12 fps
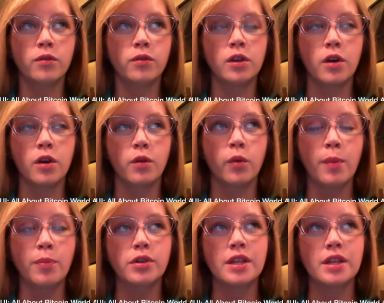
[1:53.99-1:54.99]
we're
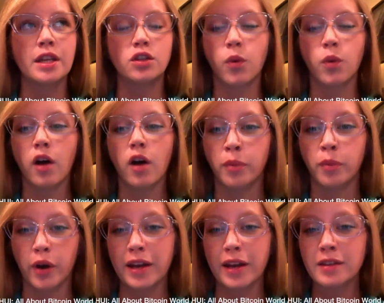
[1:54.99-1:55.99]
representing 12
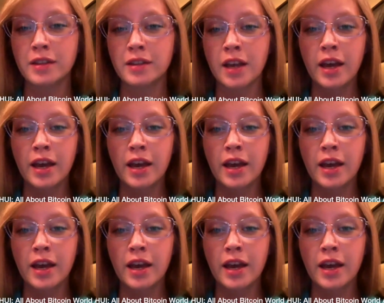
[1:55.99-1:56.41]
brands